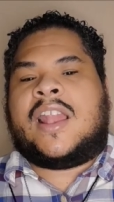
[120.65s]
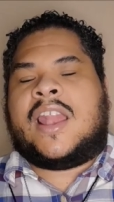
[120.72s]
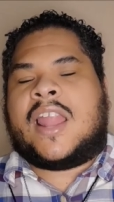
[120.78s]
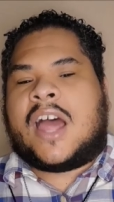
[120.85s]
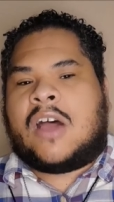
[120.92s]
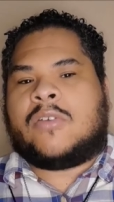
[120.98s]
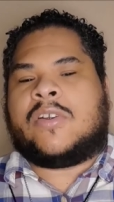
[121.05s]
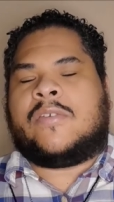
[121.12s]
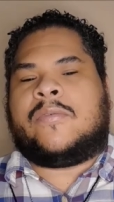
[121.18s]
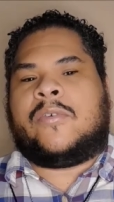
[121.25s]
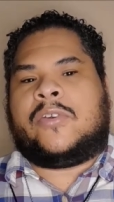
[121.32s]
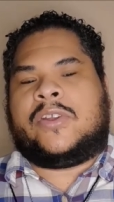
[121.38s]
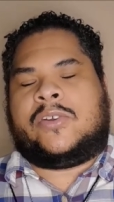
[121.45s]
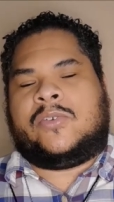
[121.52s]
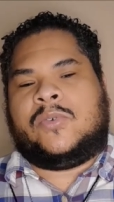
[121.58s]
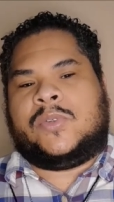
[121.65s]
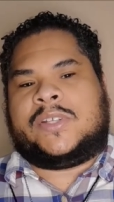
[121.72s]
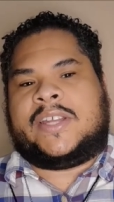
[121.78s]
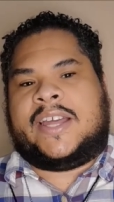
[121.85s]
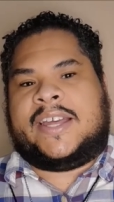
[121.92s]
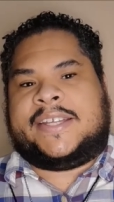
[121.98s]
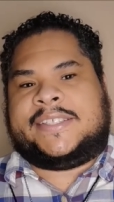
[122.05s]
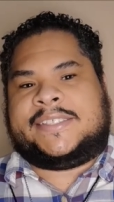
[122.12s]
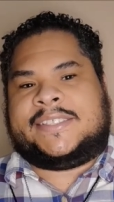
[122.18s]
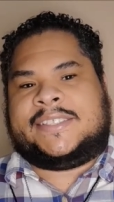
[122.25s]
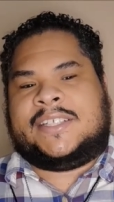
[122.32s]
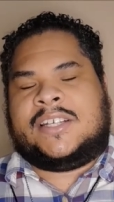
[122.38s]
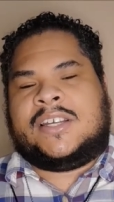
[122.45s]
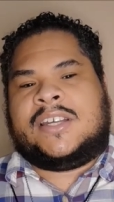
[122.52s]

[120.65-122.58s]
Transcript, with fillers: louder for the good guys.